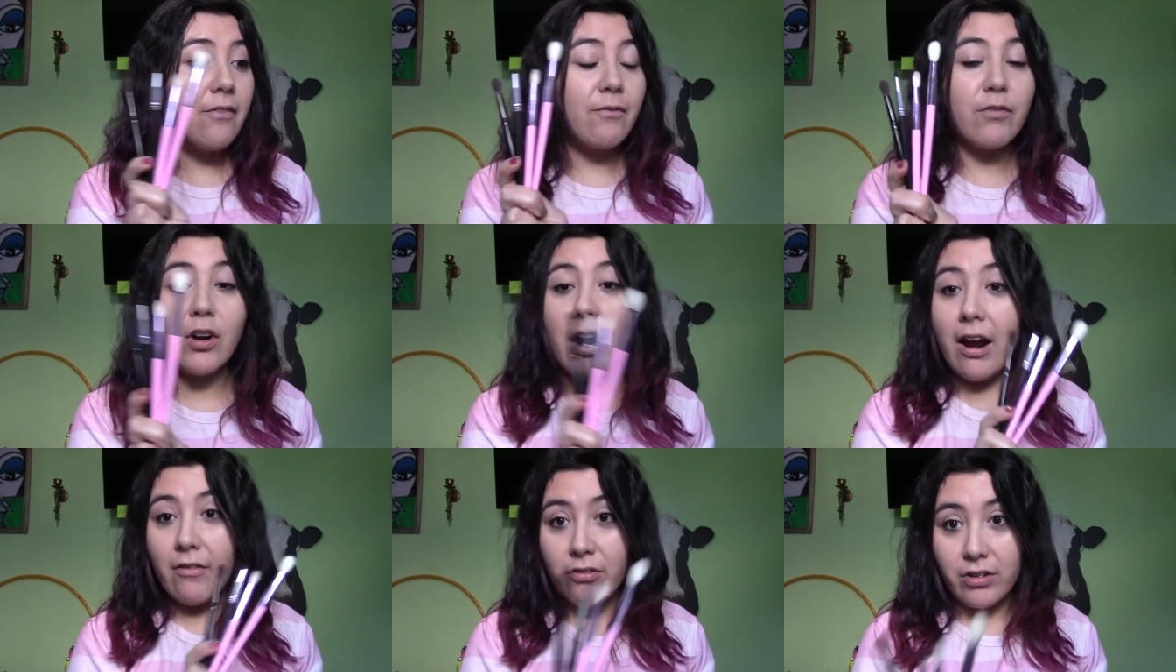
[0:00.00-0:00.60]

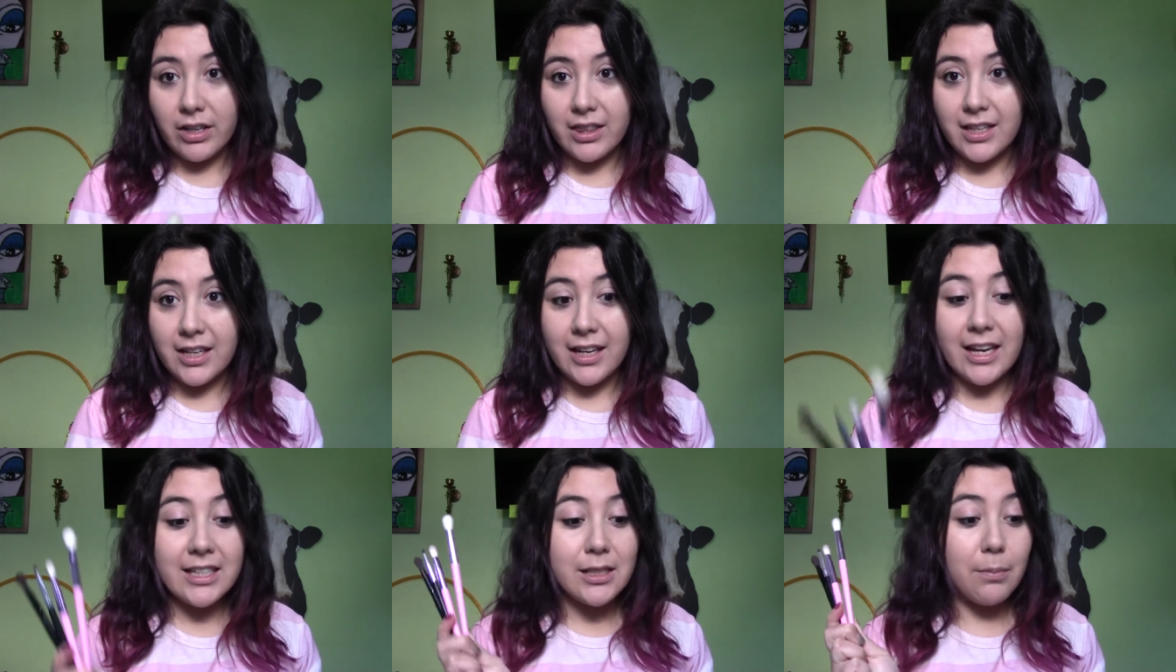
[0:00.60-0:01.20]
for
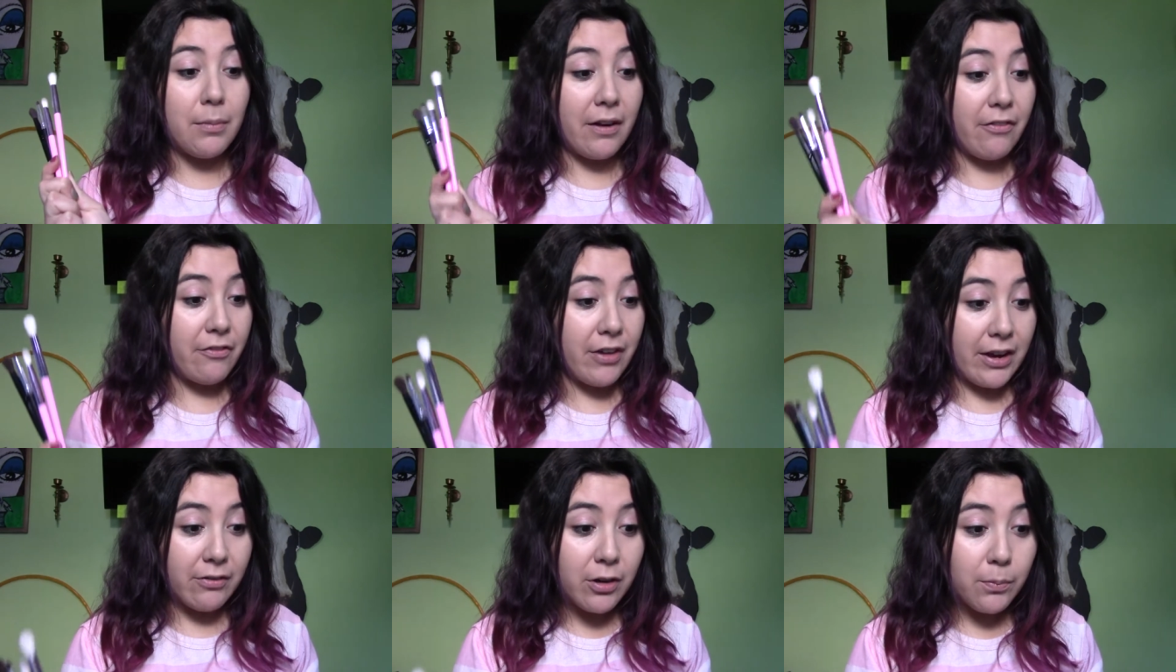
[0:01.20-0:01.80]
everything. It's my
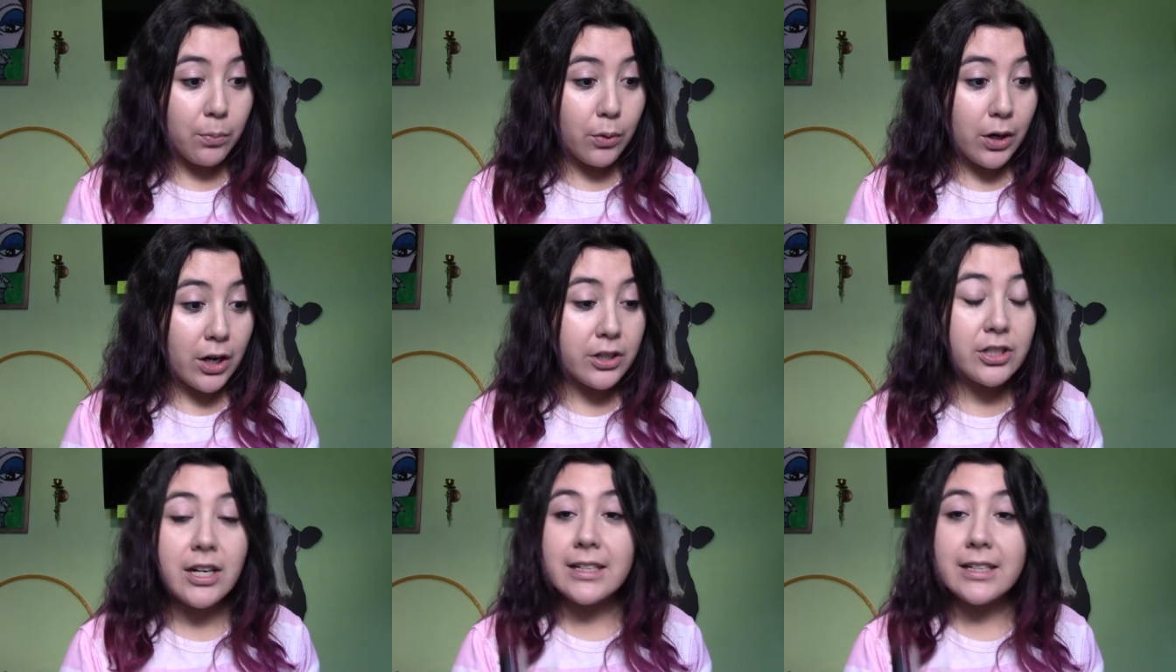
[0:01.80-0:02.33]
favorite brush.